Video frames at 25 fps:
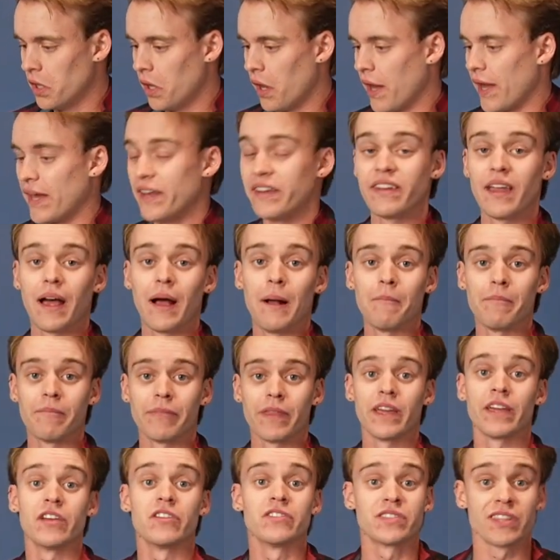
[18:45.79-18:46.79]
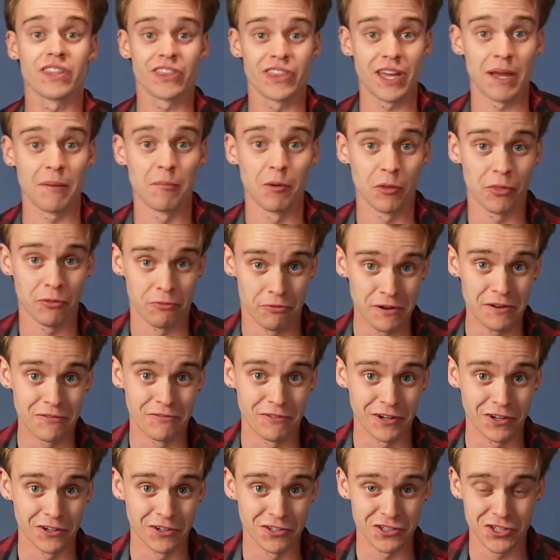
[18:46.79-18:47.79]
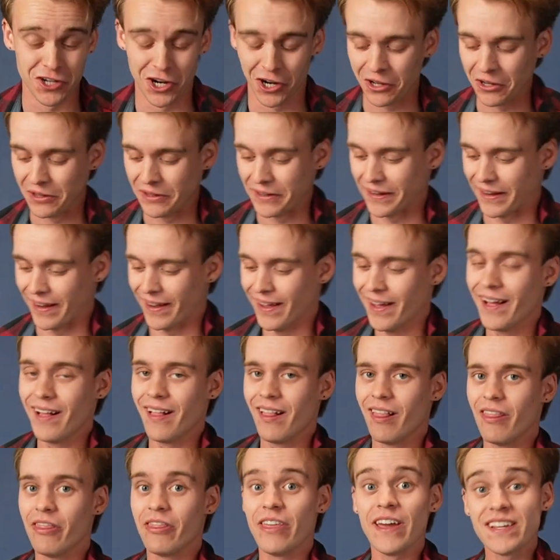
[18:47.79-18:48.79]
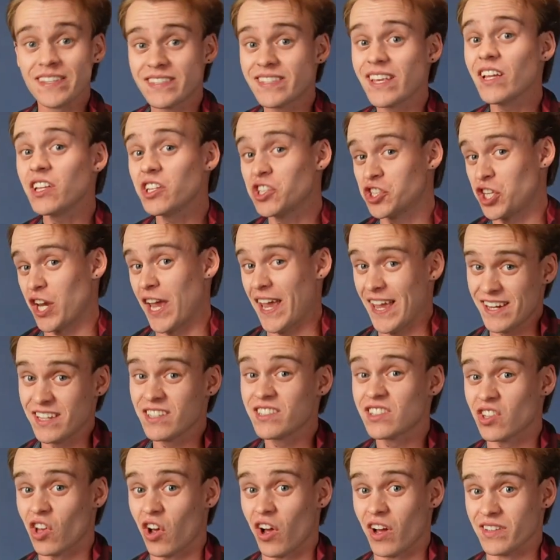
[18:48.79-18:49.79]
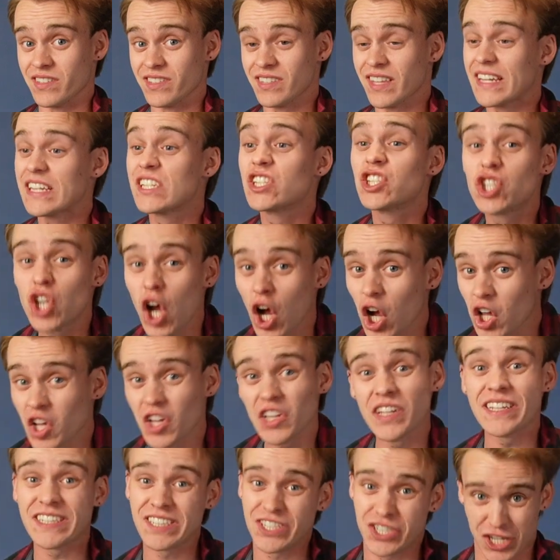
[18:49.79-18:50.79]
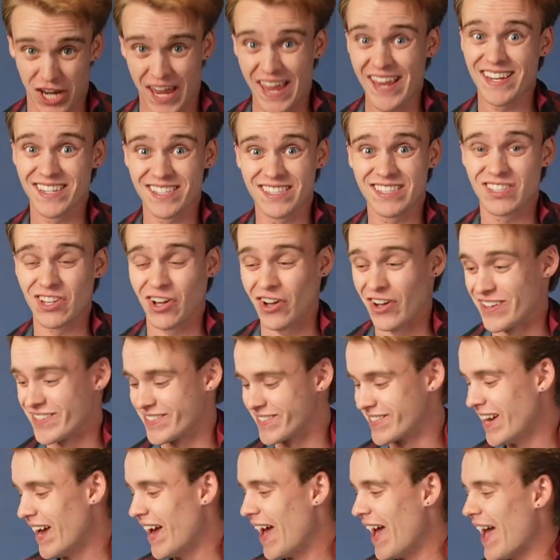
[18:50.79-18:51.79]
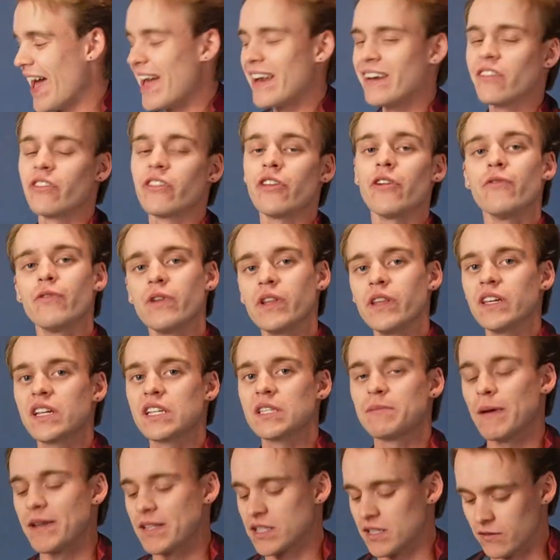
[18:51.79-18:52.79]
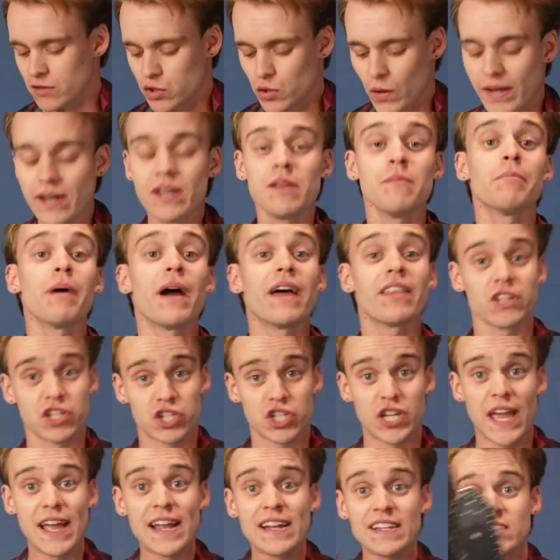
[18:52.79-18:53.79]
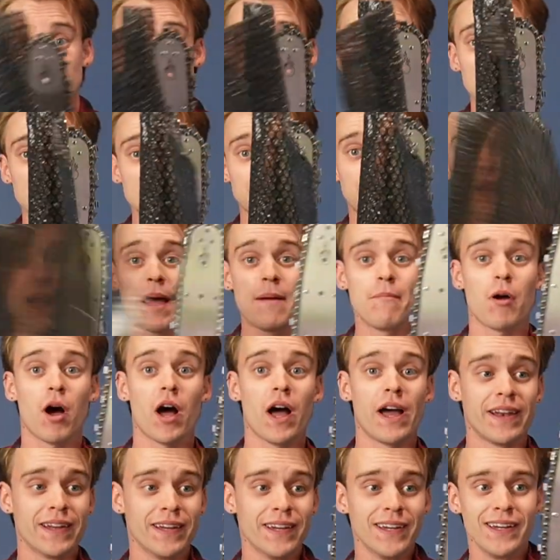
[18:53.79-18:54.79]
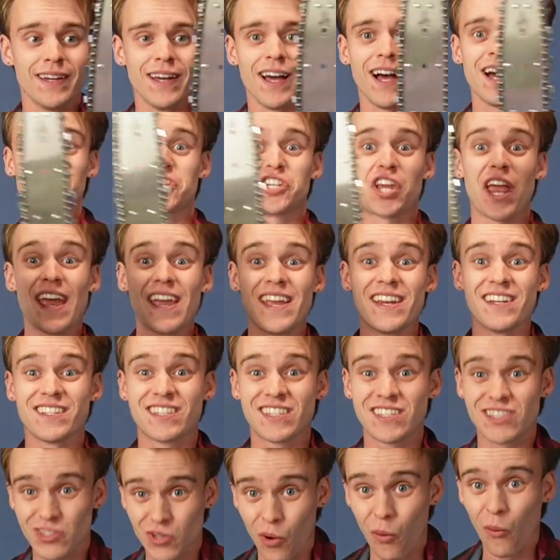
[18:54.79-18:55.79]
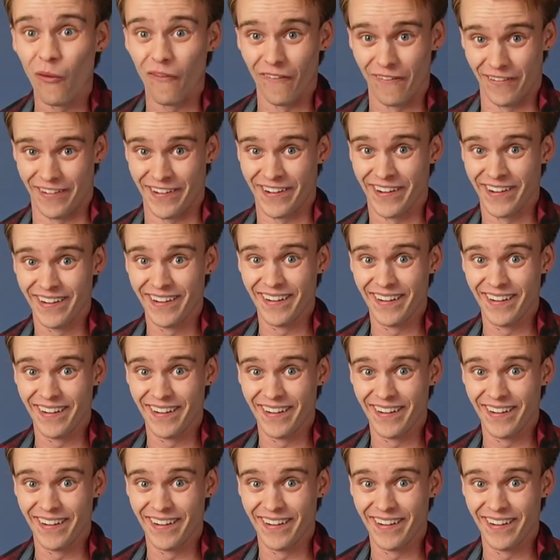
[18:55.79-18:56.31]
And here's the thing about Three Finger Juggling. They sell chainsaws, like juggling chainsaws, and they're really expensive. So I didn't buy the chainsaws, but I bought a chain sword.